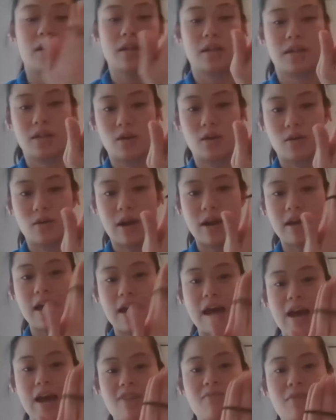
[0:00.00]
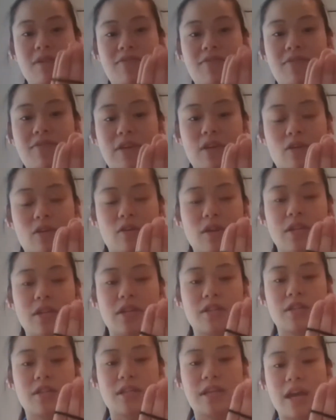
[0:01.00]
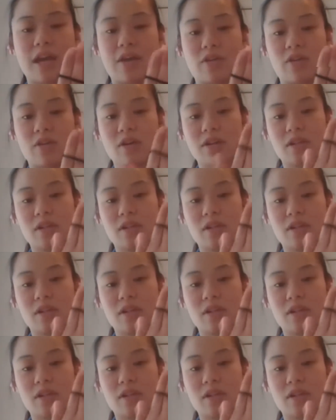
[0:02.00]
so I have my fingers together,